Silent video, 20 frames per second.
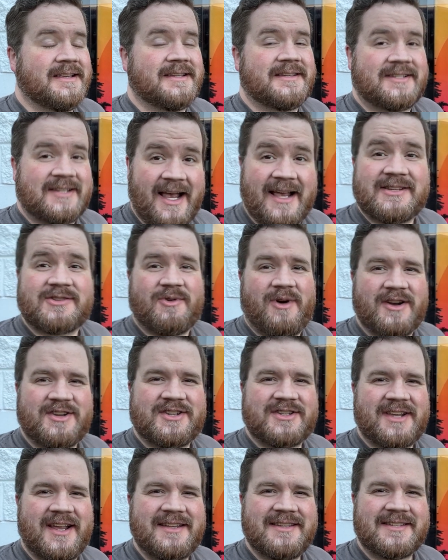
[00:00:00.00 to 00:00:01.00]
Sasquatch
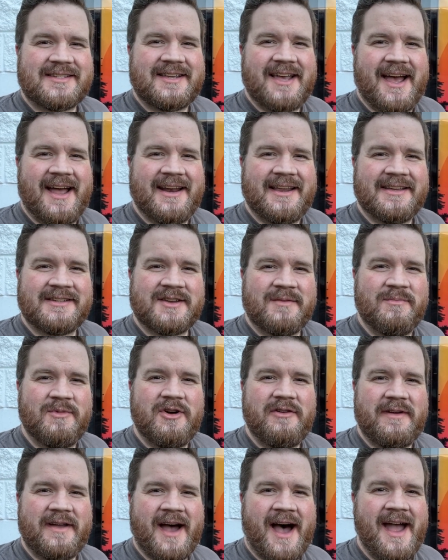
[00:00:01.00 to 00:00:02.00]
Sunset is a
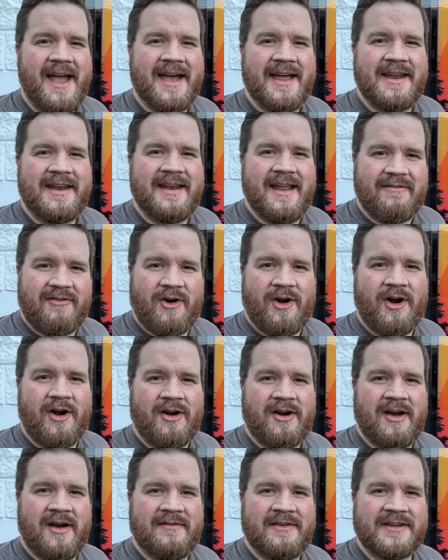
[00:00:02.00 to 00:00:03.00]
movie I had never
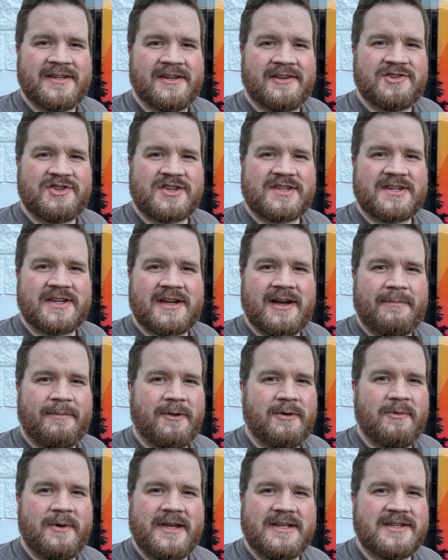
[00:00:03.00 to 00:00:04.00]
heard of until just a
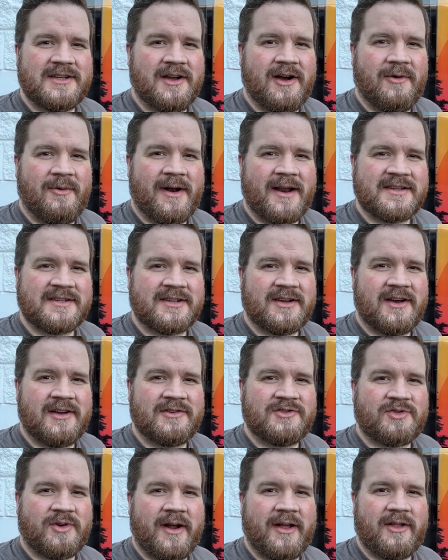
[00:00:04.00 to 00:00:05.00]
couple of weeks ago when I saw
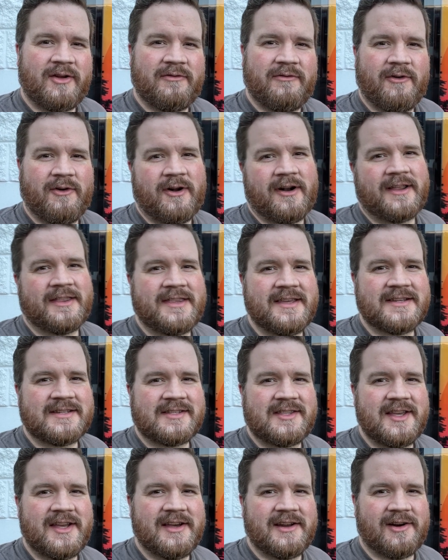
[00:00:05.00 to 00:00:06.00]
a trailer for it at
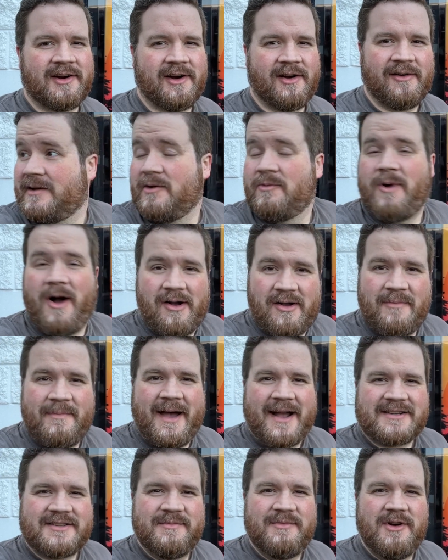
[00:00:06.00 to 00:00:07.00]
this theater. Welcome
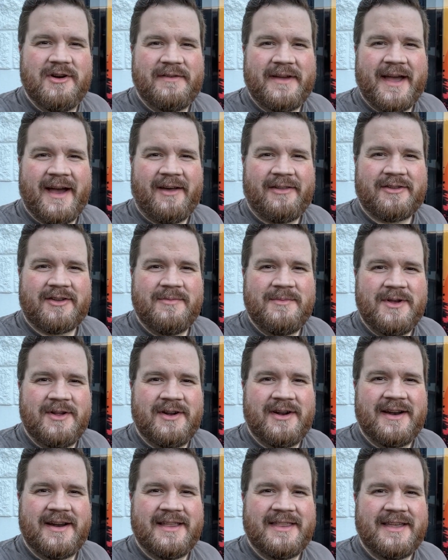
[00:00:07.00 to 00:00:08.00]
back to Movie Health
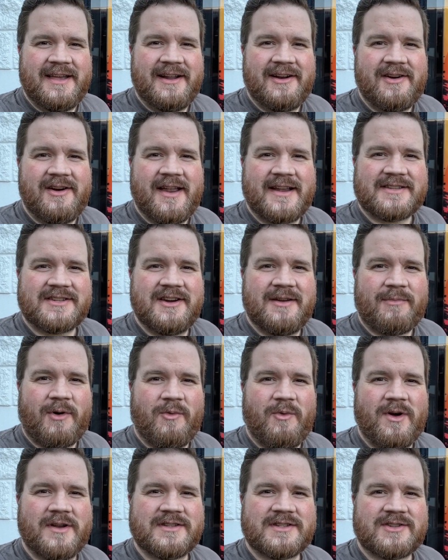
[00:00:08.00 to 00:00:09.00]
Community, the internet's
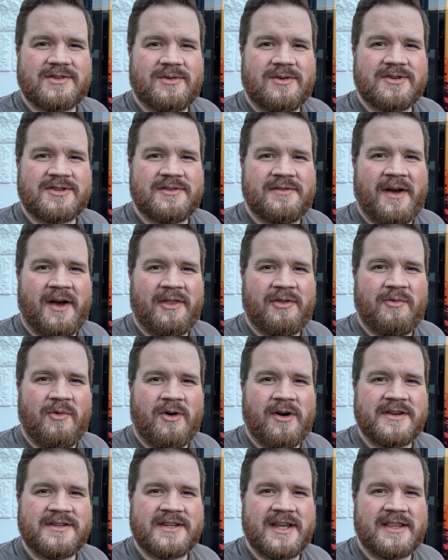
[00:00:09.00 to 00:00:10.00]
#1 source of health
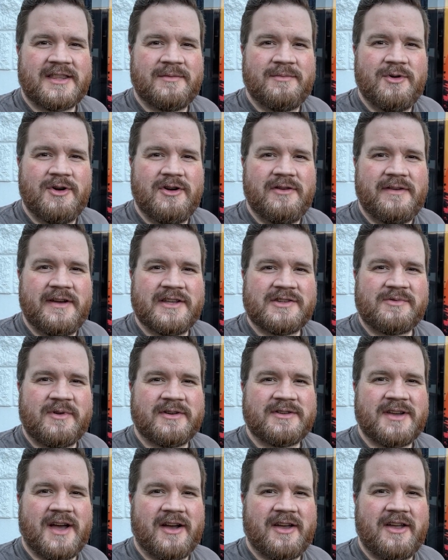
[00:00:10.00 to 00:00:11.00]
warnings at the movies. We
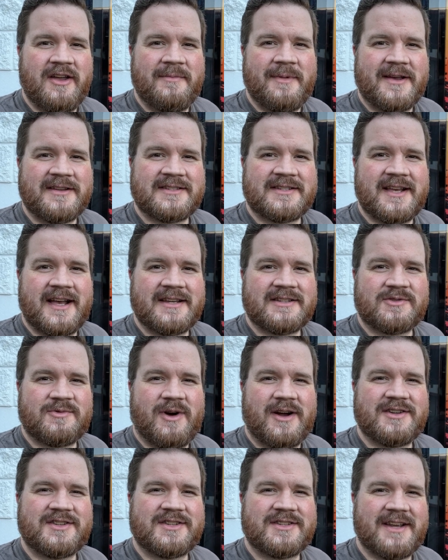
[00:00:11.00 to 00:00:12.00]
are talking about
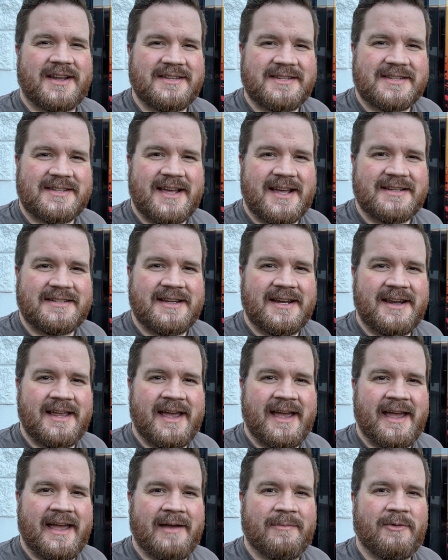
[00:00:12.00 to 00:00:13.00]
Sasquatch Sunset
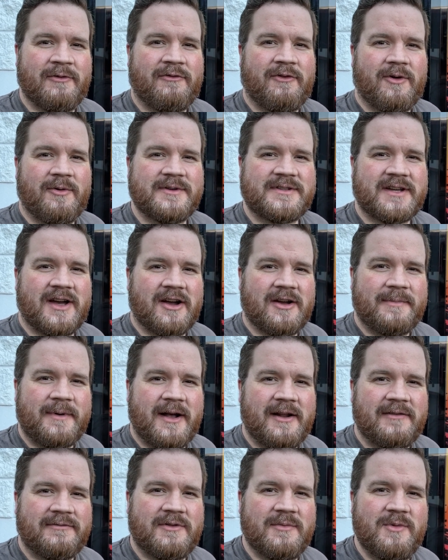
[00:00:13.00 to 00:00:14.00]
today. Before we talk
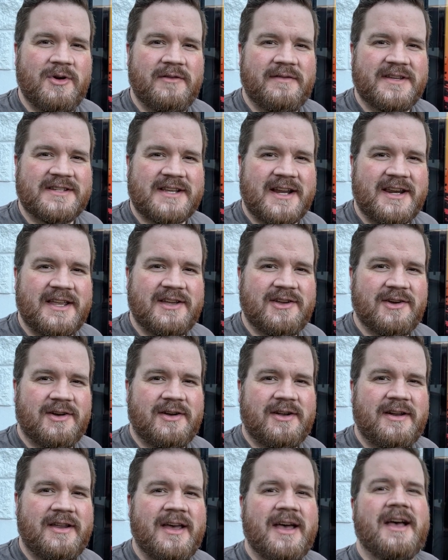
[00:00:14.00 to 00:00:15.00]
about if the movie's any
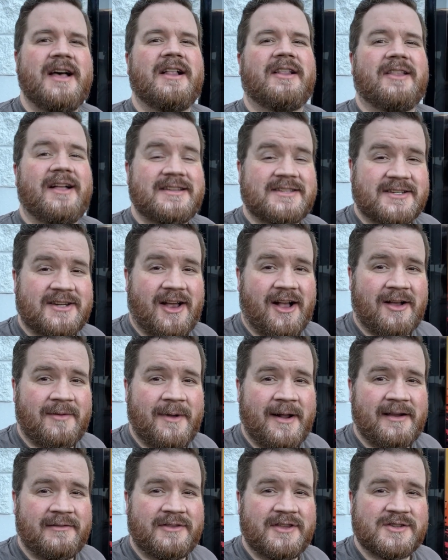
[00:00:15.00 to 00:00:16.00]
good, let's talk
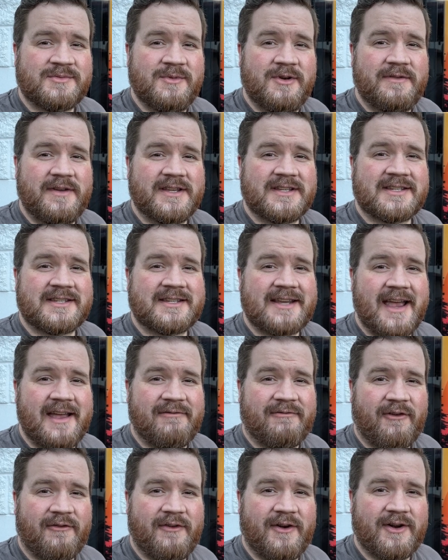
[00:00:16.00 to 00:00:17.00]
about if this movie is
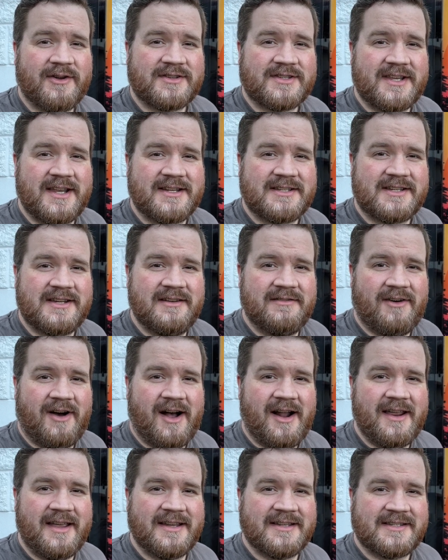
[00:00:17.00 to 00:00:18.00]
safe for photosensitive
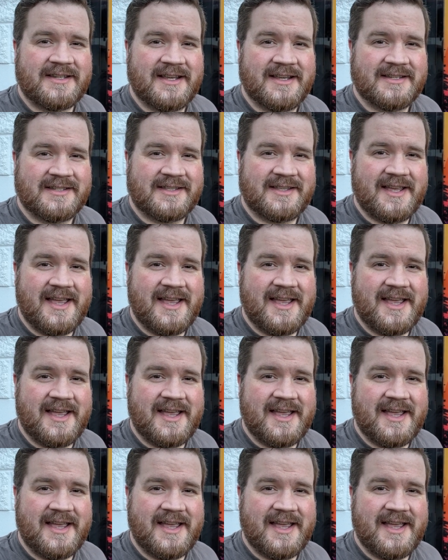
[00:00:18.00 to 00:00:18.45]
audiences.